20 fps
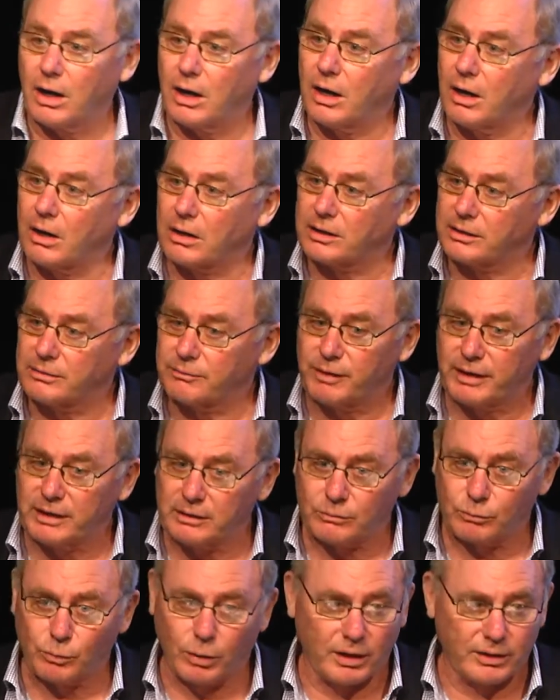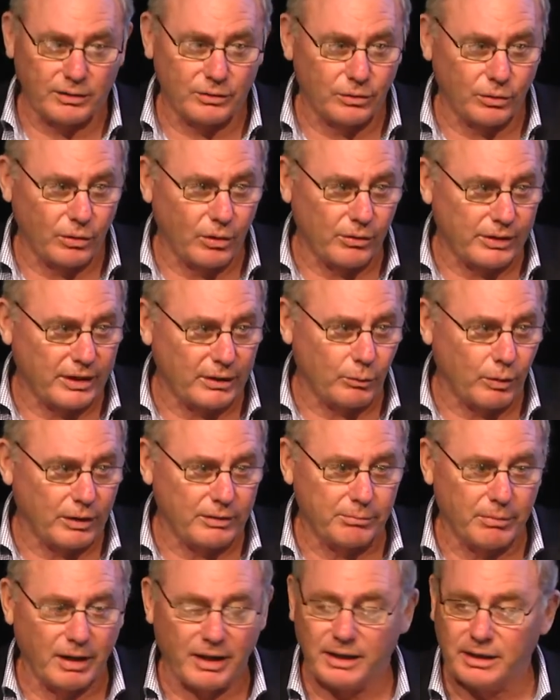I'll invent one, or I'll get
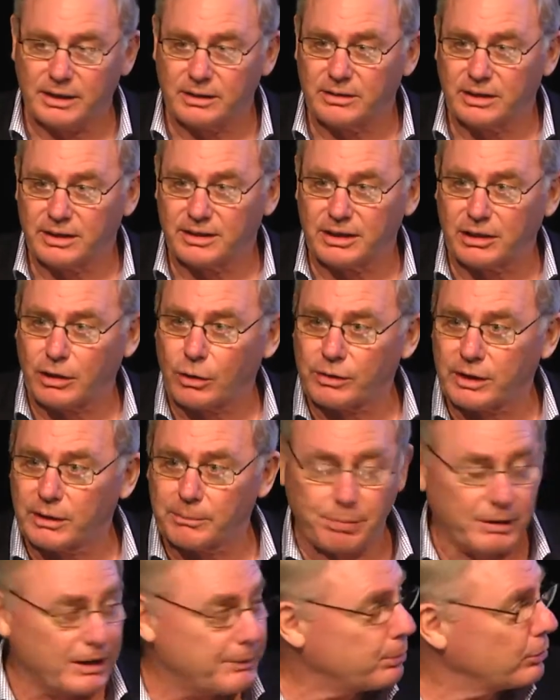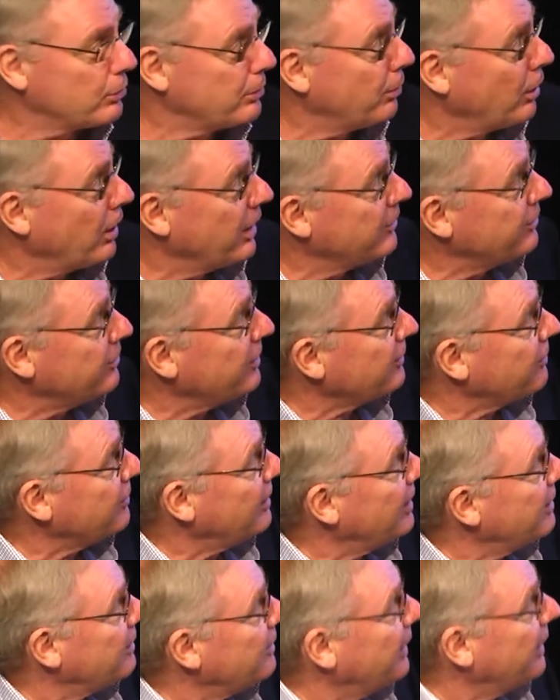one made, and then I'll get people to buy. And
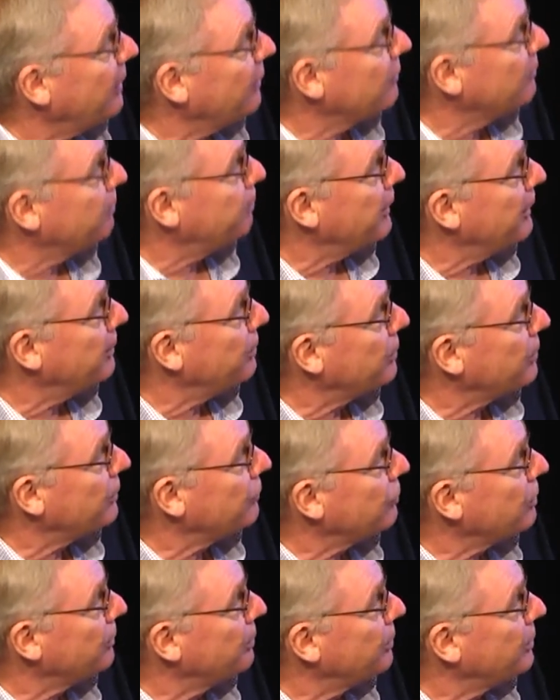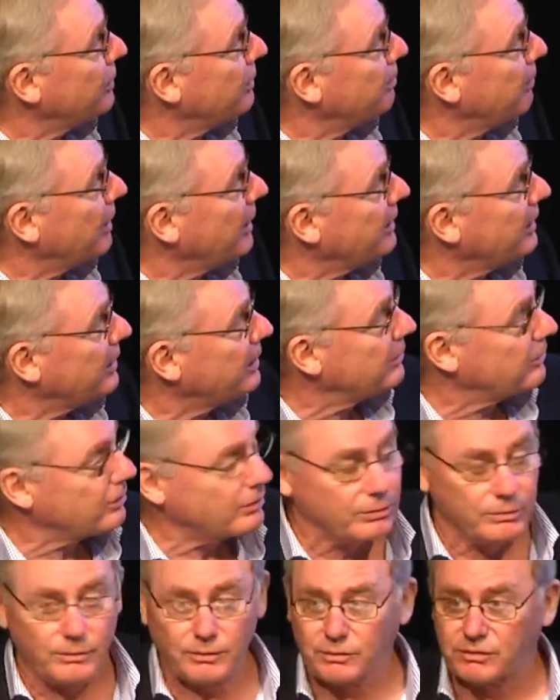16,000 people contributed money
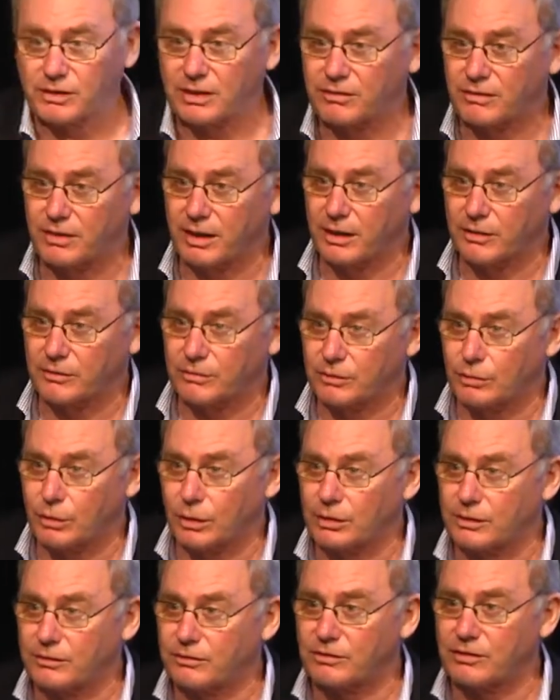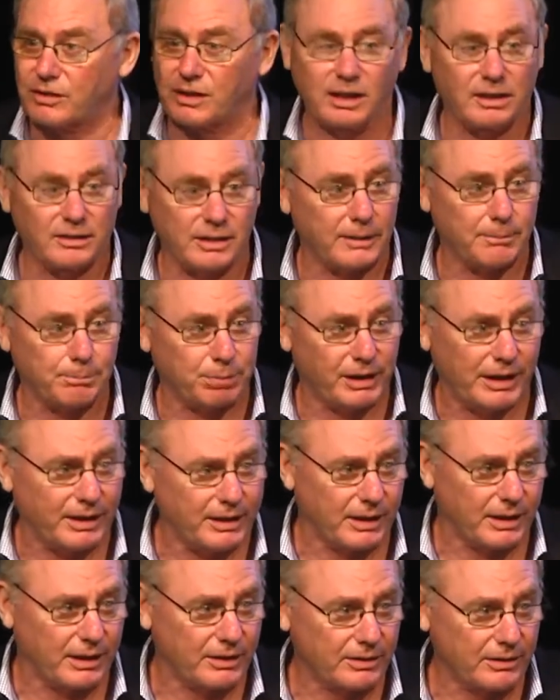to $6,000 to get that
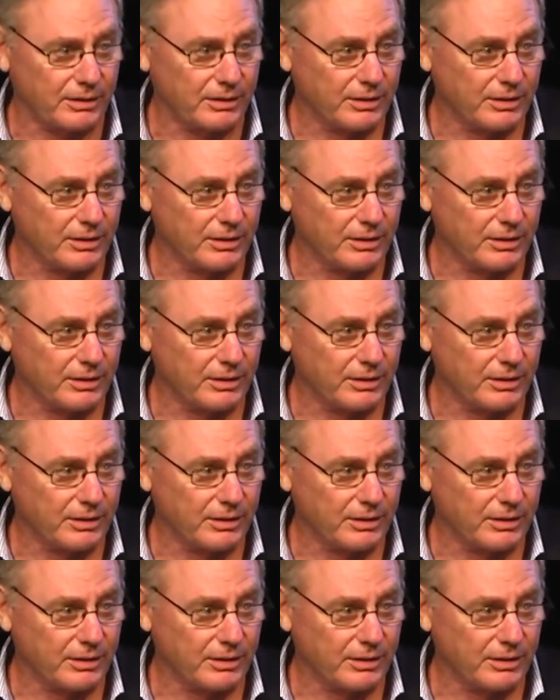player.